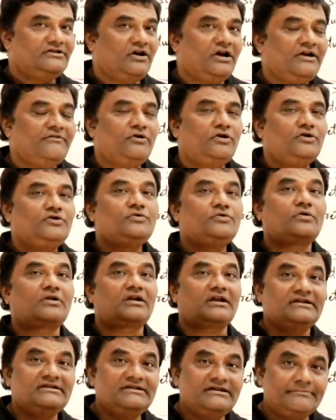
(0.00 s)
Now I want to
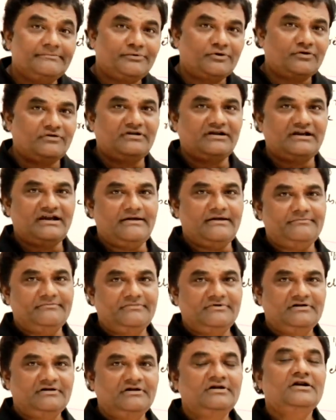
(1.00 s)
run the program.
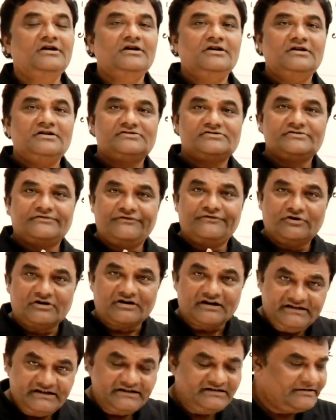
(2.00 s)
So for
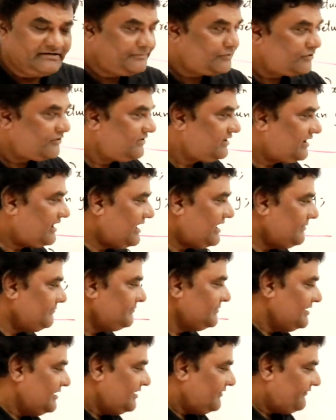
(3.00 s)
running the program,